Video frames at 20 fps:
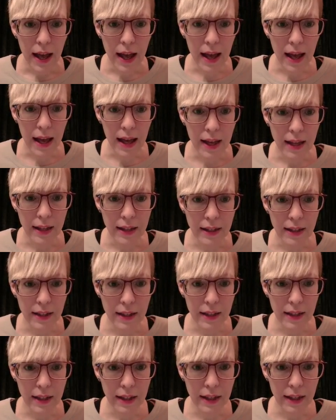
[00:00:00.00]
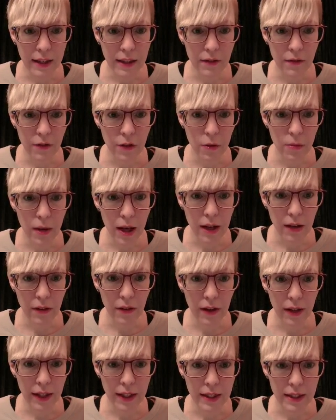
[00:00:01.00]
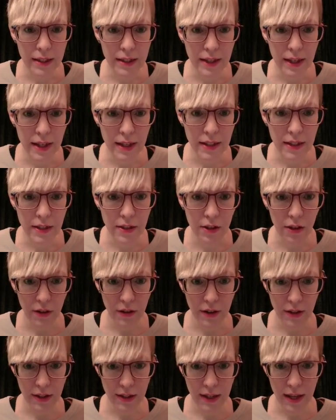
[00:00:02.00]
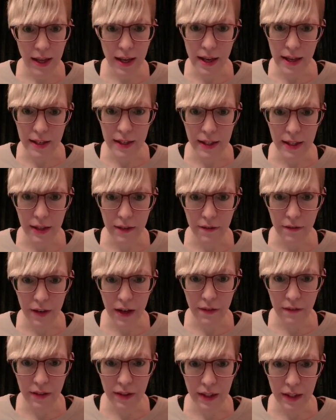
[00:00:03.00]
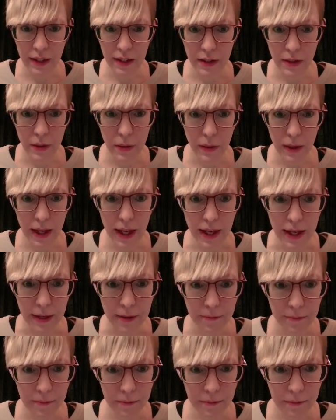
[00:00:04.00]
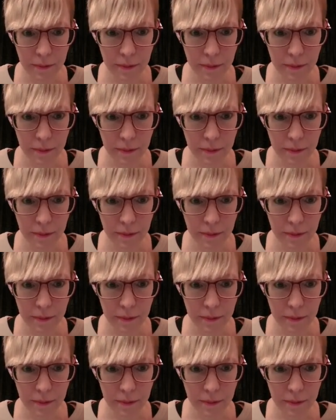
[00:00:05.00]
And in the view model, I can say start the scan if everything is okay.